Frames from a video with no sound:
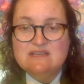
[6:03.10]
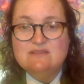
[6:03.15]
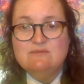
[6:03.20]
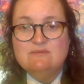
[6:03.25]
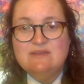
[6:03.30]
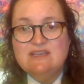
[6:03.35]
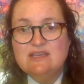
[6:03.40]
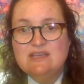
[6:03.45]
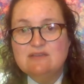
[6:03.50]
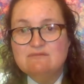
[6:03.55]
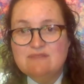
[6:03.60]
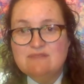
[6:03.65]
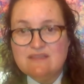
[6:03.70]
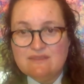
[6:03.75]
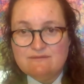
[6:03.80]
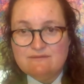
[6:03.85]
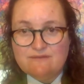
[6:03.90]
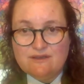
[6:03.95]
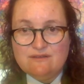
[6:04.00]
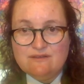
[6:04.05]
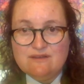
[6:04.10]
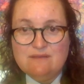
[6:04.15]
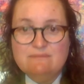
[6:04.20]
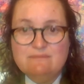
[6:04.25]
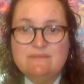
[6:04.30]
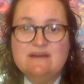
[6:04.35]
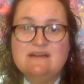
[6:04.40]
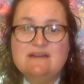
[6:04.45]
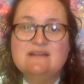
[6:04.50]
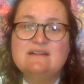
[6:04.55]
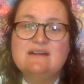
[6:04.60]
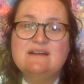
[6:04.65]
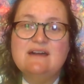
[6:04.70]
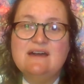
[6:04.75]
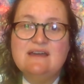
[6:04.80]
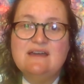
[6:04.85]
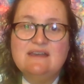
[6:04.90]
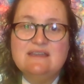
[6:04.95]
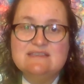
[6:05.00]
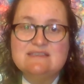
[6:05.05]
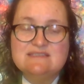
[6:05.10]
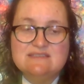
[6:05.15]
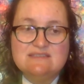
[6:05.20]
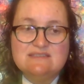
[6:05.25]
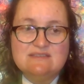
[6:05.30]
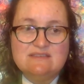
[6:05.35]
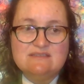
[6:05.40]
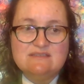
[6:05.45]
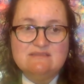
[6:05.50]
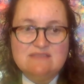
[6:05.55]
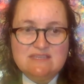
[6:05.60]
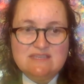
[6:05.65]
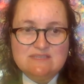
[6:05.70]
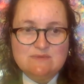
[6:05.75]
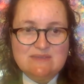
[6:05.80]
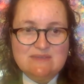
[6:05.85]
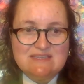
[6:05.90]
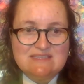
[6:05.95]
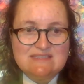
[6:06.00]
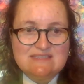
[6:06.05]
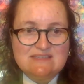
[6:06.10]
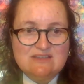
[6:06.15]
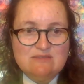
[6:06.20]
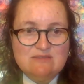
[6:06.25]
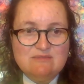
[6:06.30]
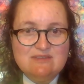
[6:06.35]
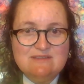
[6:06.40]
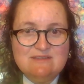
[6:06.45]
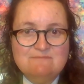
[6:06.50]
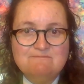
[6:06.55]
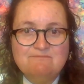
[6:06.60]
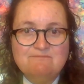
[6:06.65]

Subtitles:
where you can ring the phone number and listen to this week's sermon.